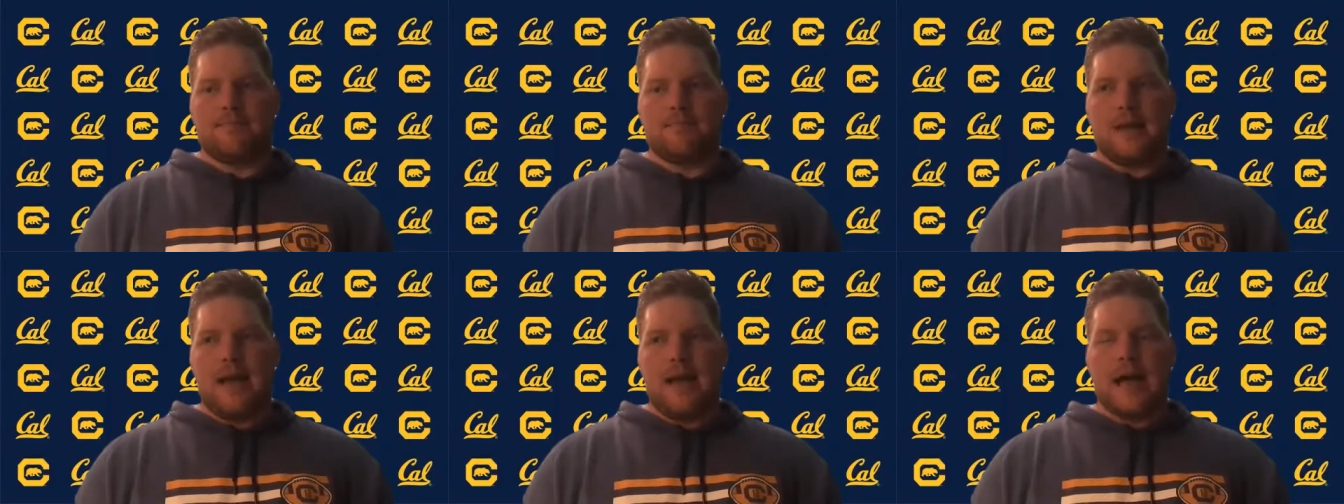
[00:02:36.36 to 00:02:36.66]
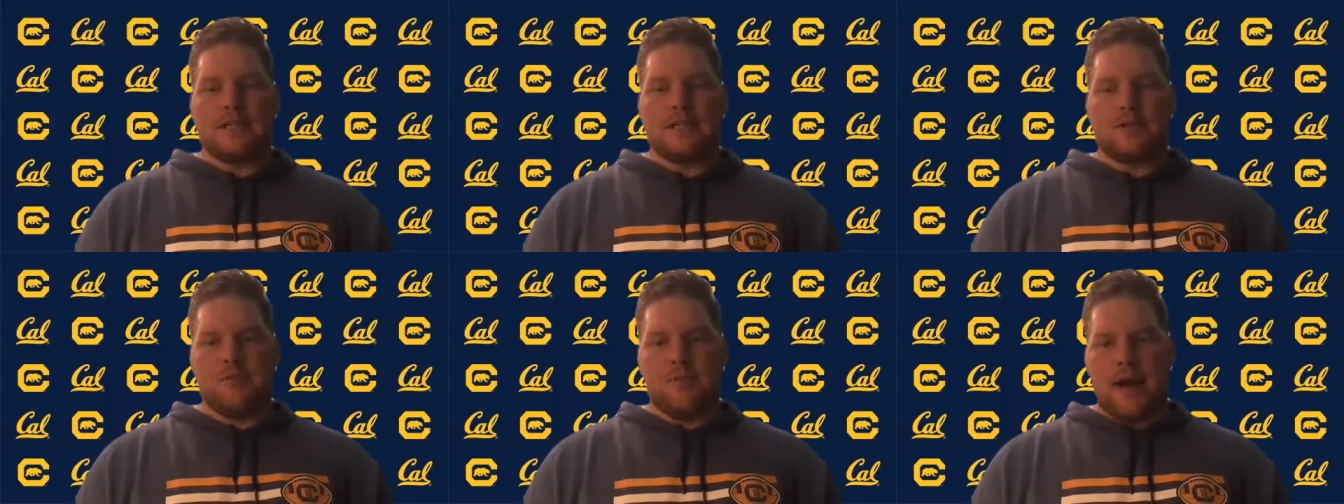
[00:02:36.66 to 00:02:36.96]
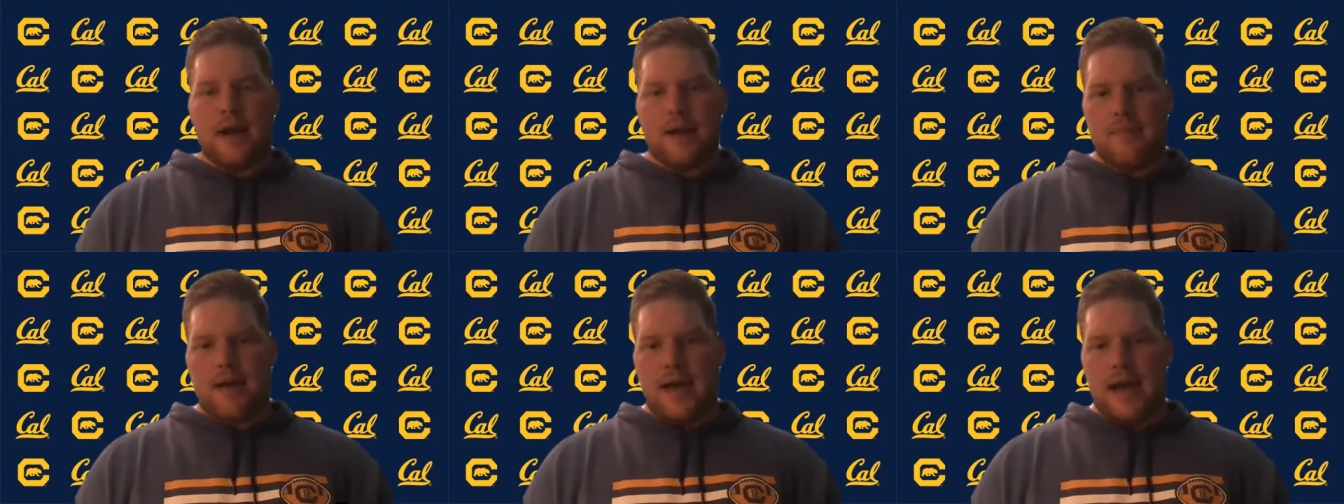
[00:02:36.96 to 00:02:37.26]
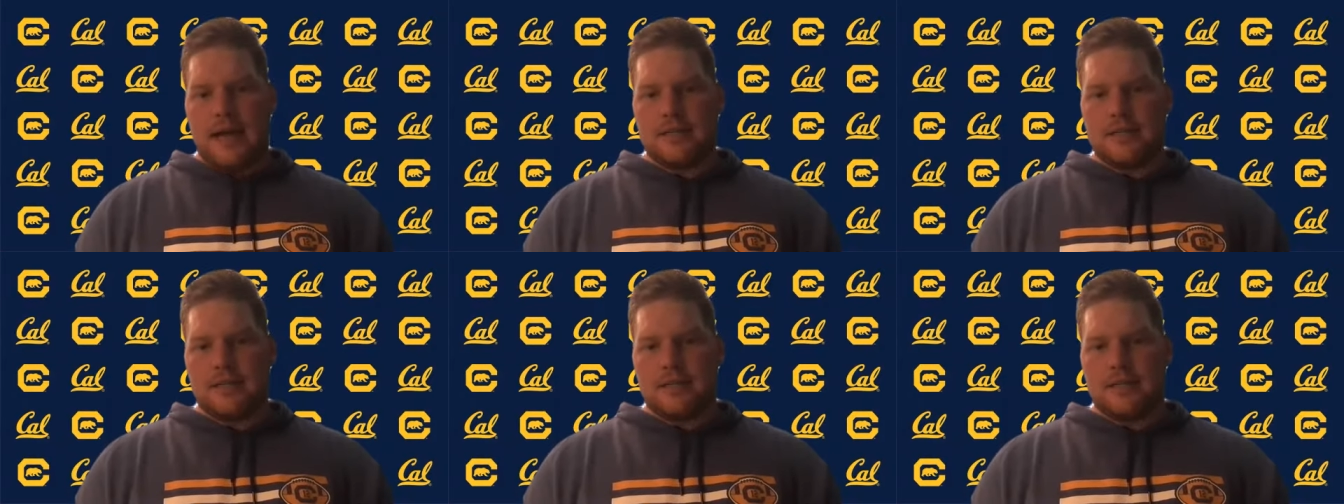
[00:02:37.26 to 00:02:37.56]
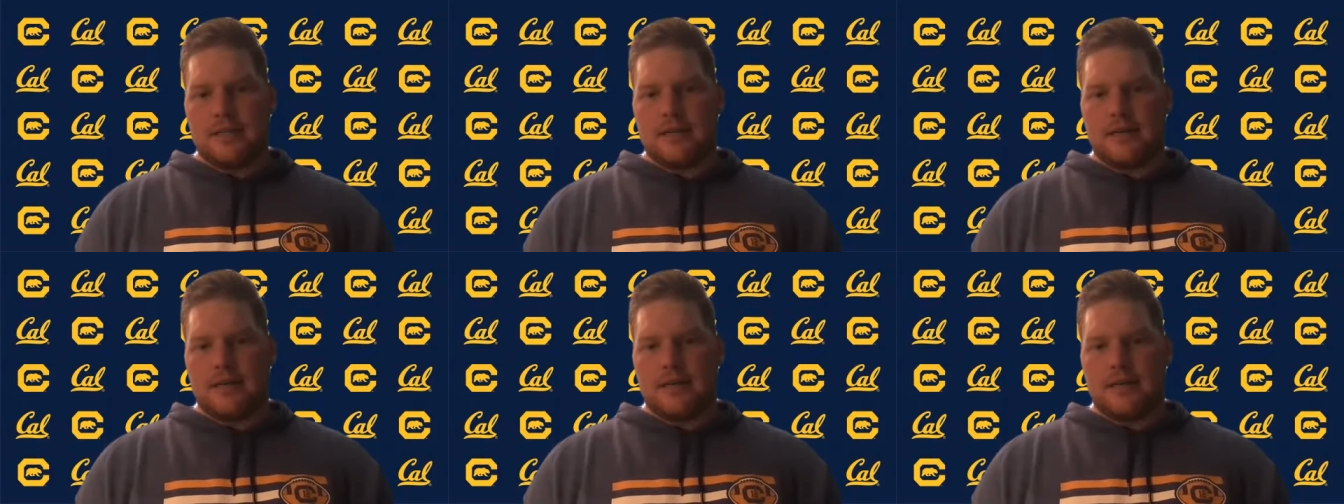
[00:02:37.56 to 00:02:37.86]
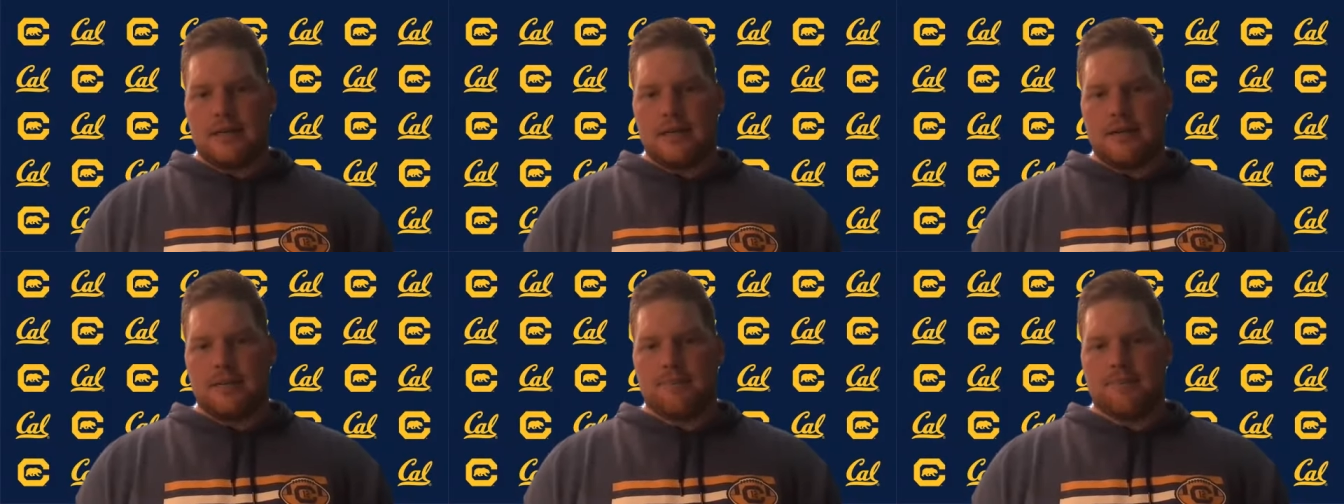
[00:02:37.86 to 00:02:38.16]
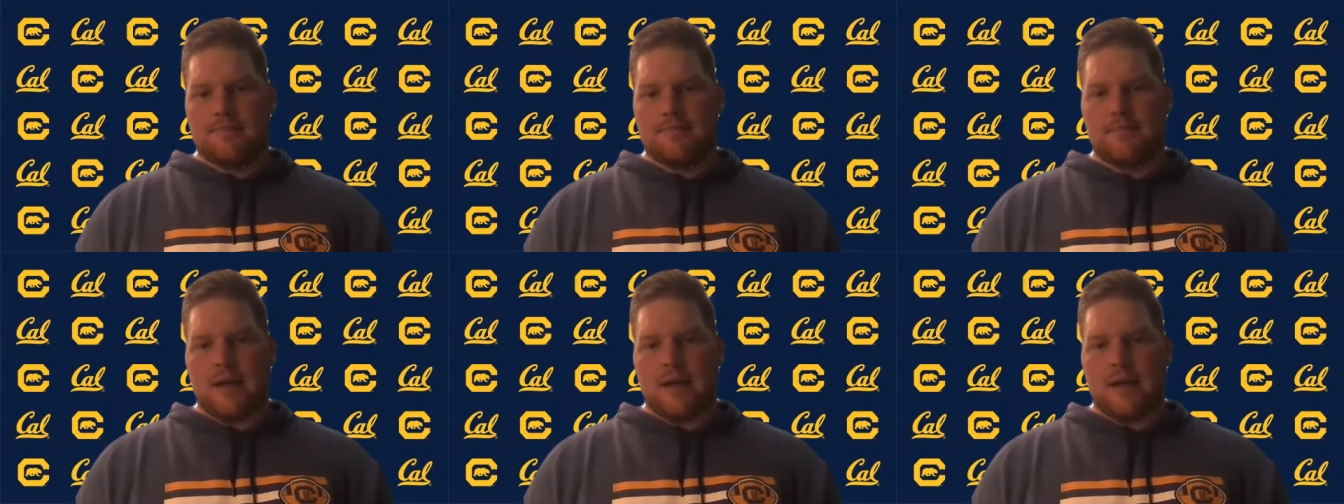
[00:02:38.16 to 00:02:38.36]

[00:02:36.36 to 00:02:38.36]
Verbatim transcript: as you might imagine, um,